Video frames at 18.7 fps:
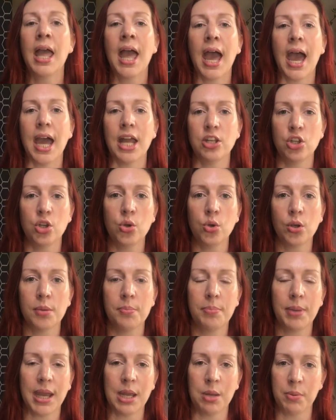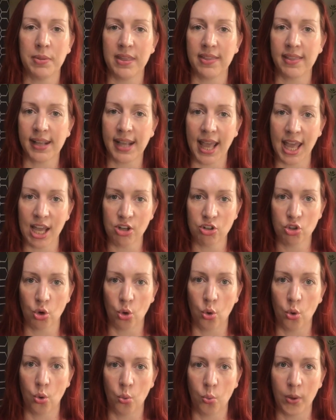and you can pay with either cash
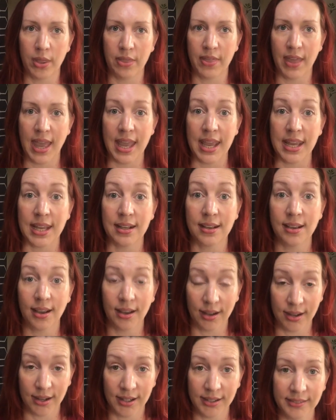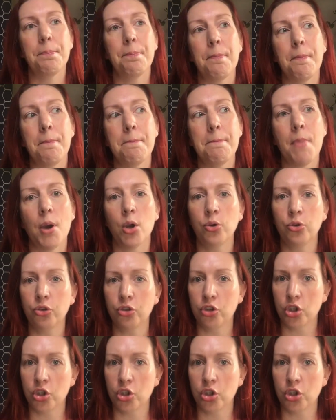or with a card. Most